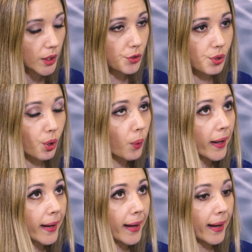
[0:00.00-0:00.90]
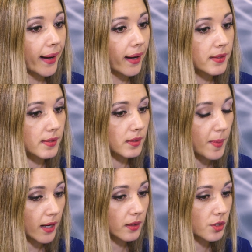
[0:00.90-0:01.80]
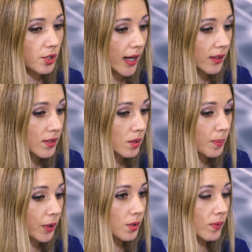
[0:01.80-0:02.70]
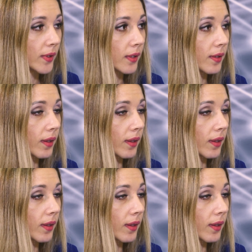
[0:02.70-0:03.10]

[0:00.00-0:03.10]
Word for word: So systematic strategies, because of the